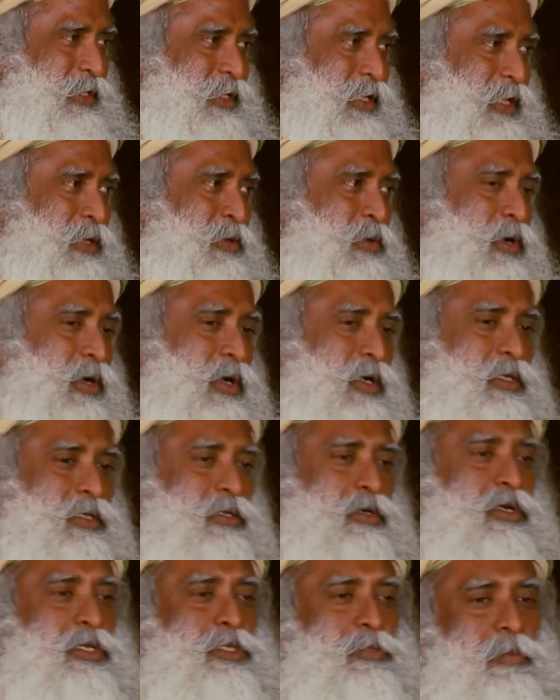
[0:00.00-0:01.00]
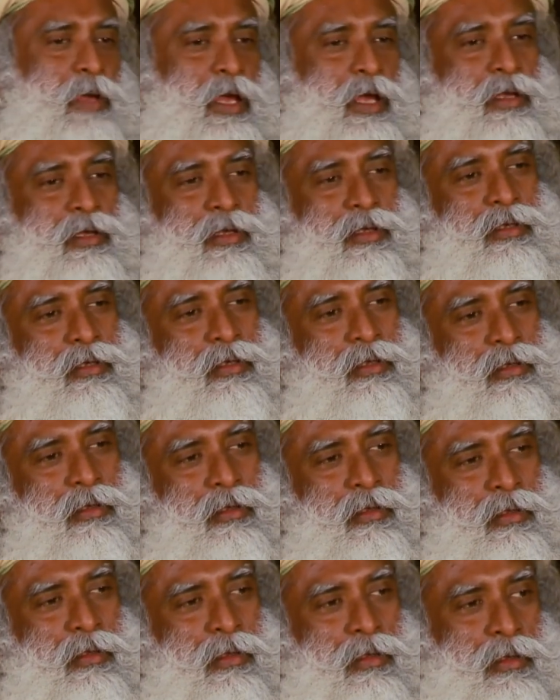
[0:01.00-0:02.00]
the day you can't cross back,
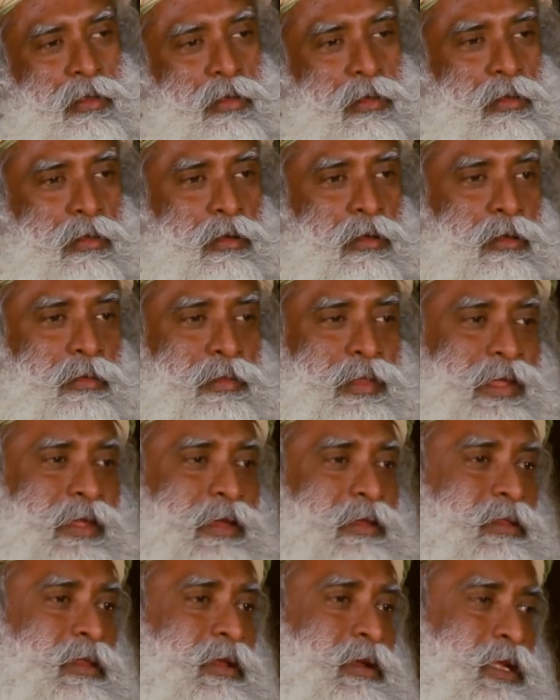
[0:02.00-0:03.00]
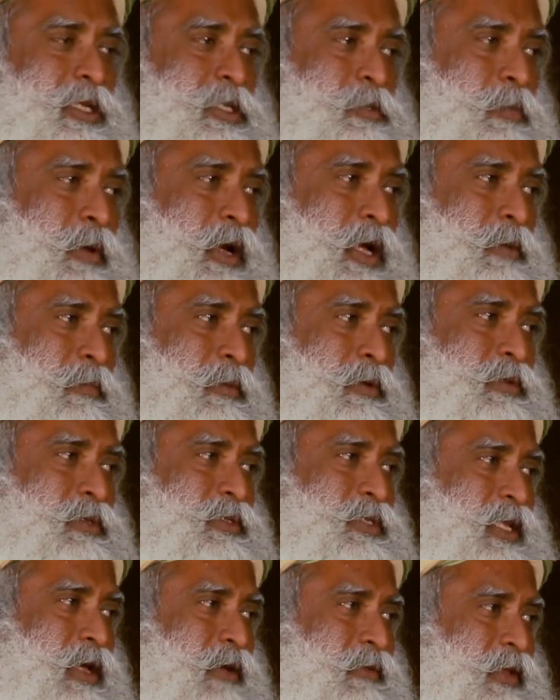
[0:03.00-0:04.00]
they get the respite
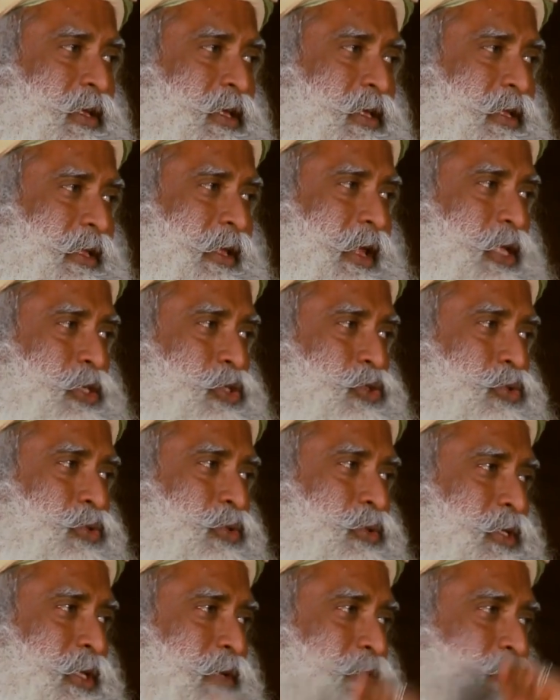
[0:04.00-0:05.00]
because now they can catch you and